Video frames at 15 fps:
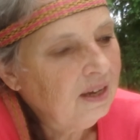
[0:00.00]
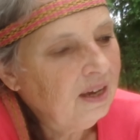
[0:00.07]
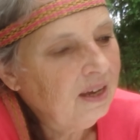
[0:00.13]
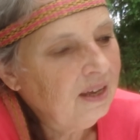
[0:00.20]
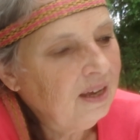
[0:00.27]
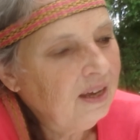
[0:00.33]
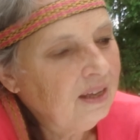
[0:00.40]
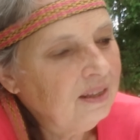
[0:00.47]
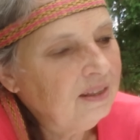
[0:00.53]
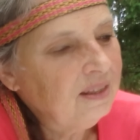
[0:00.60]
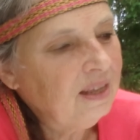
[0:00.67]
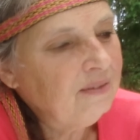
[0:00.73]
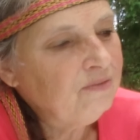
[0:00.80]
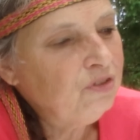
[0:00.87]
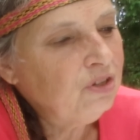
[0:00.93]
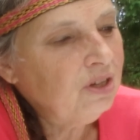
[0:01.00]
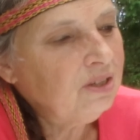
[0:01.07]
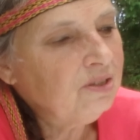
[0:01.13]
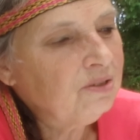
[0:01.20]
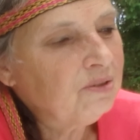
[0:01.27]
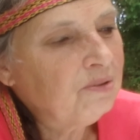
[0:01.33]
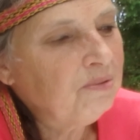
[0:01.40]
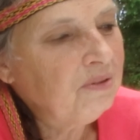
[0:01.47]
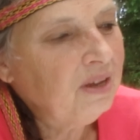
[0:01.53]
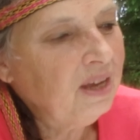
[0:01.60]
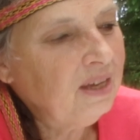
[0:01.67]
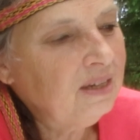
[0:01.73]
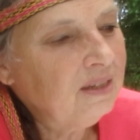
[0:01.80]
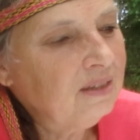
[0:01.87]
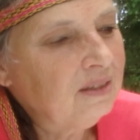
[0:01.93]
and they've just
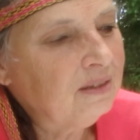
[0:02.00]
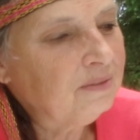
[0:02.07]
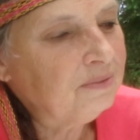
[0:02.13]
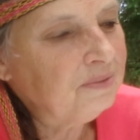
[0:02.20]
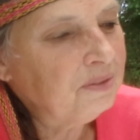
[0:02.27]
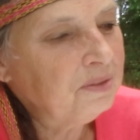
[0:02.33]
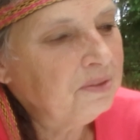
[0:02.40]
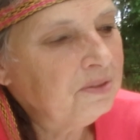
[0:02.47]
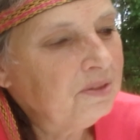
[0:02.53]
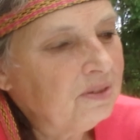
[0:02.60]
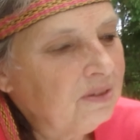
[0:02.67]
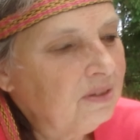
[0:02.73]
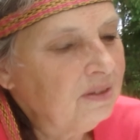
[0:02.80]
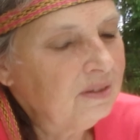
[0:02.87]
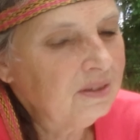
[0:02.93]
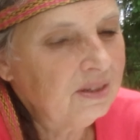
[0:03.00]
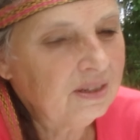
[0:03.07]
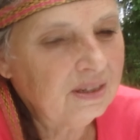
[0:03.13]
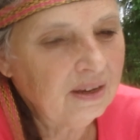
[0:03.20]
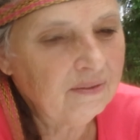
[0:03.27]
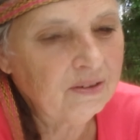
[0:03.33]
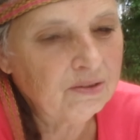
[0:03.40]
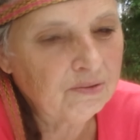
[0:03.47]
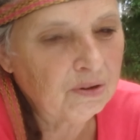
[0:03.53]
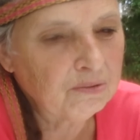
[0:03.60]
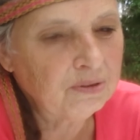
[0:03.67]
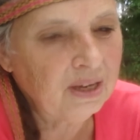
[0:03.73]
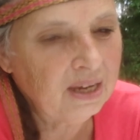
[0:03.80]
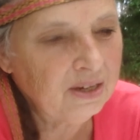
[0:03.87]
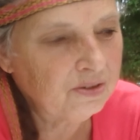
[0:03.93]
created the first seven
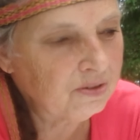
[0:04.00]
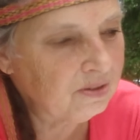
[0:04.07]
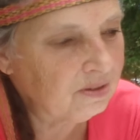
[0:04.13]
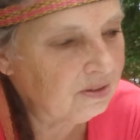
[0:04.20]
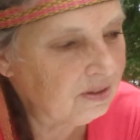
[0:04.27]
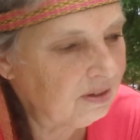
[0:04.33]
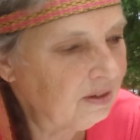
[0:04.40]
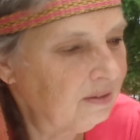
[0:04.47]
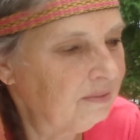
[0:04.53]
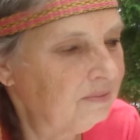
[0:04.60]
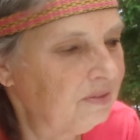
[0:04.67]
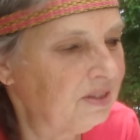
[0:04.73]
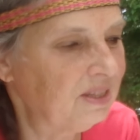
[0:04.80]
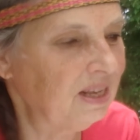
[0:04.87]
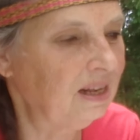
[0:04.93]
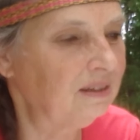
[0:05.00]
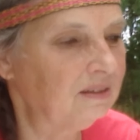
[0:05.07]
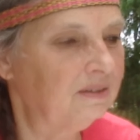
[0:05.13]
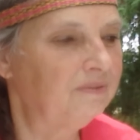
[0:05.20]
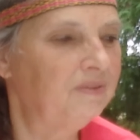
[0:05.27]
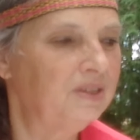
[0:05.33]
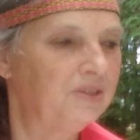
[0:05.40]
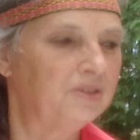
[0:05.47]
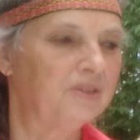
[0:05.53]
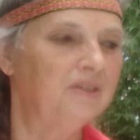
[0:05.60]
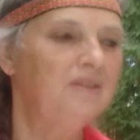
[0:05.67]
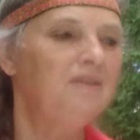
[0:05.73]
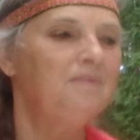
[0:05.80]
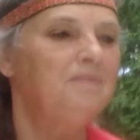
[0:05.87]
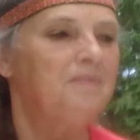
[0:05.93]
rotations of cell
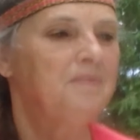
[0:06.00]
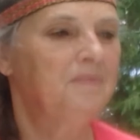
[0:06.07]
division.